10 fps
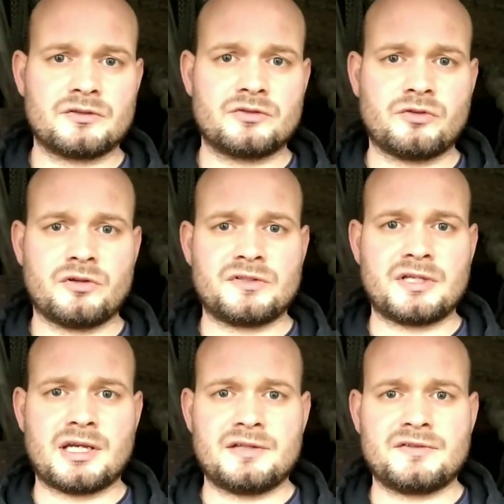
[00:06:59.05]
So try to
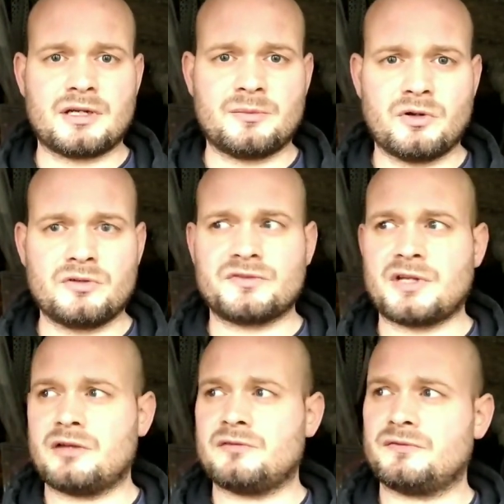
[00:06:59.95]
get into that
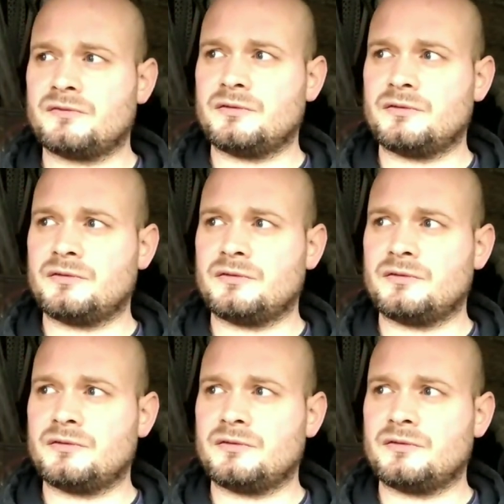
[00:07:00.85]
mindset of,